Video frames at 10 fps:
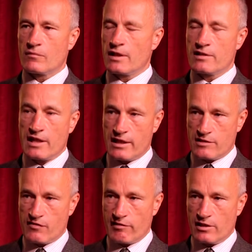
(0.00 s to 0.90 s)

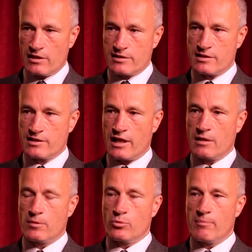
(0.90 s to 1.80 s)
It's very early to
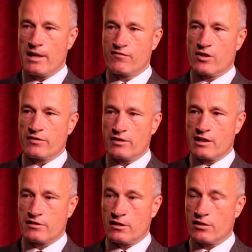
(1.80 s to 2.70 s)
say, but we may find that
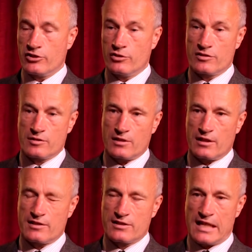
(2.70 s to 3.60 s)
Netanyahu's
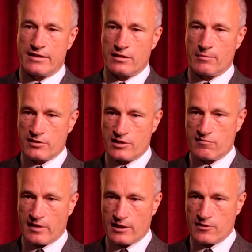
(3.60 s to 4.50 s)
standing amongst
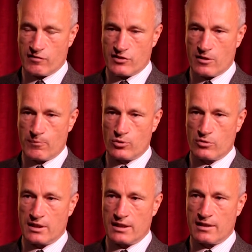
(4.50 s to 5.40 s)
Israelis, for
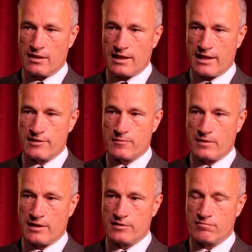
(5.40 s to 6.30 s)
example,
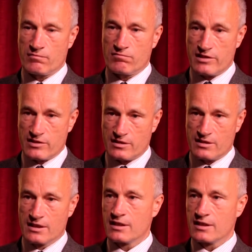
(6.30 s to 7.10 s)
has risen.